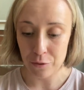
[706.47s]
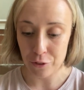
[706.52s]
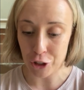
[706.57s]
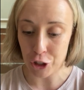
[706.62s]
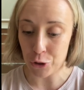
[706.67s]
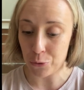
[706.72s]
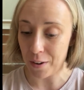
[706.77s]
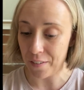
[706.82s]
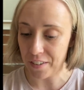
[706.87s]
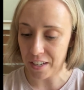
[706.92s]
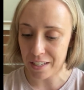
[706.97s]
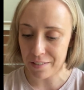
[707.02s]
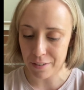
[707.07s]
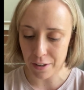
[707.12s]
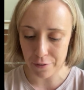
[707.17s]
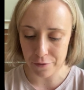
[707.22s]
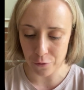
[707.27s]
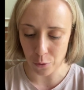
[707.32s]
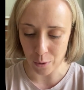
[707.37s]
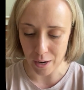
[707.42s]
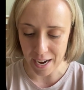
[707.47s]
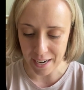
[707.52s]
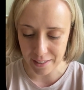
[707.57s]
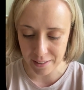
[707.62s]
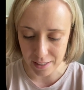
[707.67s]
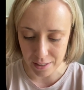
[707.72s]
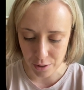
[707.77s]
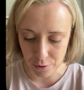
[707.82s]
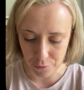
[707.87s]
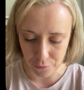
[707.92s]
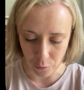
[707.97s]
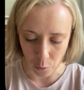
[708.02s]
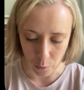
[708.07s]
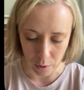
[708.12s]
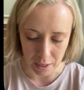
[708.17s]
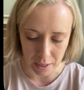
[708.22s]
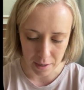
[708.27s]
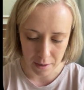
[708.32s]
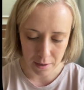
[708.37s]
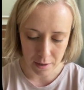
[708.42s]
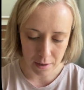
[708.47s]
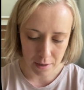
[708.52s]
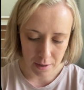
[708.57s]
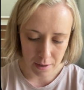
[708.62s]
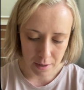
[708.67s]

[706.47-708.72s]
The derivative of 4x is 4,